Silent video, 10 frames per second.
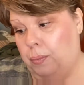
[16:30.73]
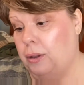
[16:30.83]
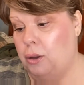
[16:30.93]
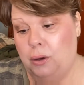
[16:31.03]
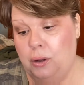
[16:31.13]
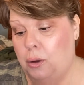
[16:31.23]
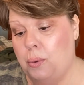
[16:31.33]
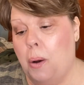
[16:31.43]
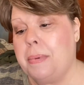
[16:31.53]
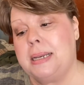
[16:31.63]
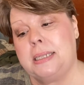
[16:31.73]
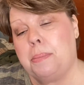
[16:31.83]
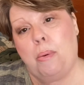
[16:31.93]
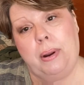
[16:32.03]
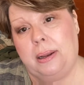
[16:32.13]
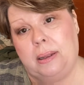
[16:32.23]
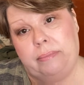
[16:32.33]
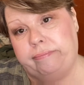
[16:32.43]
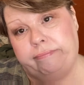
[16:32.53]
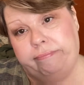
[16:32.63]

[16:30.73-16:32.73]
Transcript: you won't be disappointed.